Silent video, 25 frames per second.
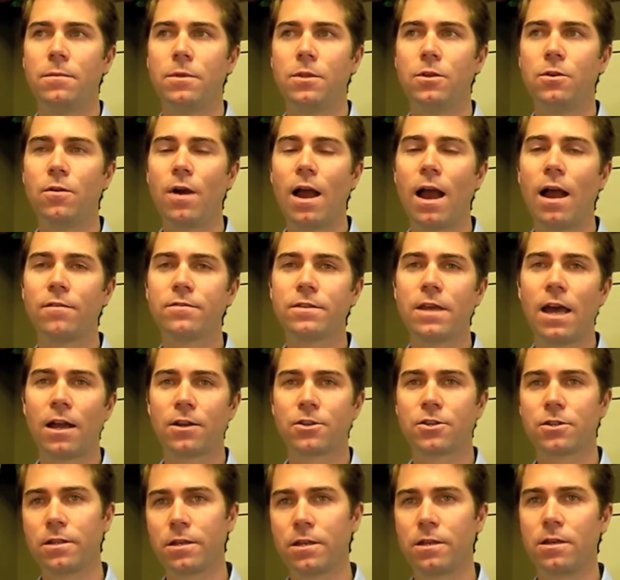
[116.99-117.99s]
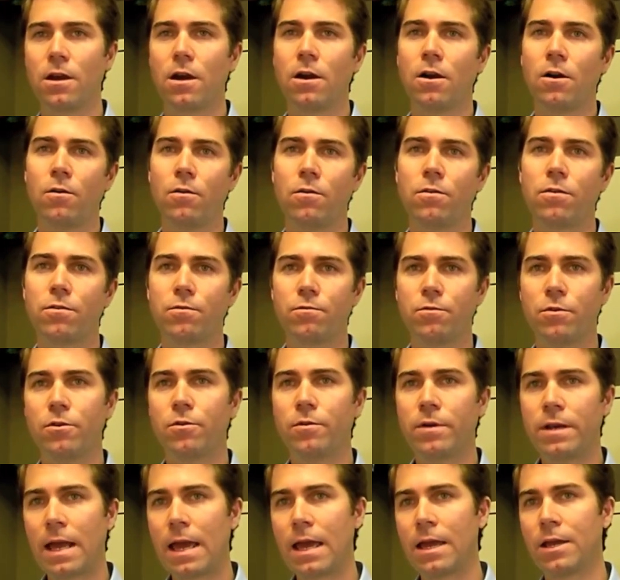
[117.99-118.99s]
you have to actually go
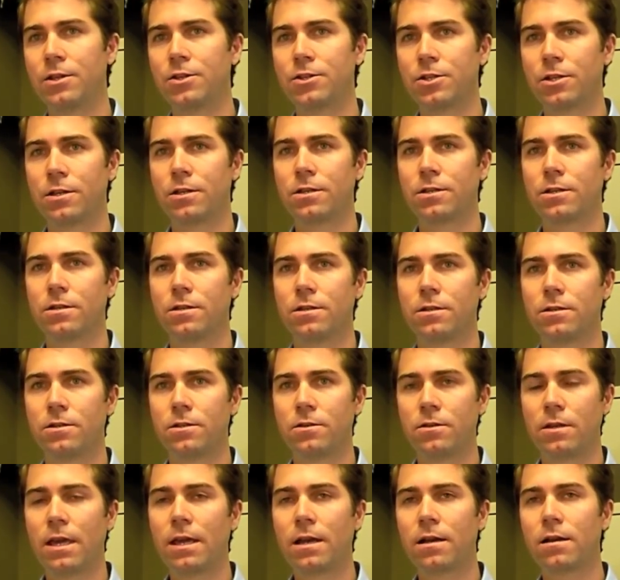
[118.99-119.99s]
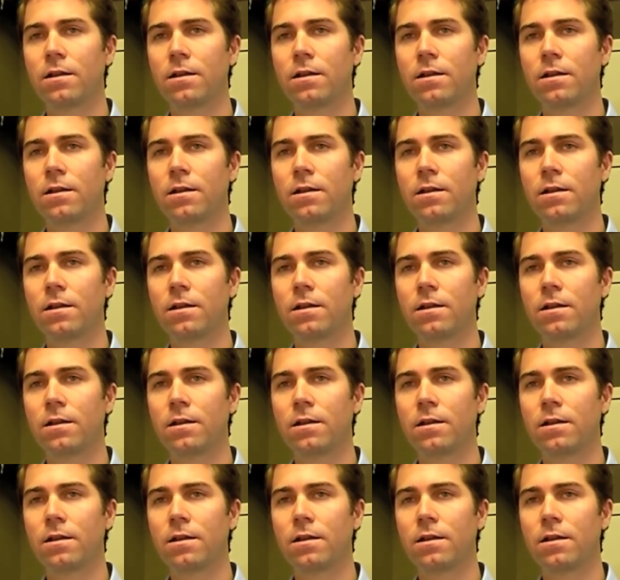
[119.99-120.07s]
through an agent to get an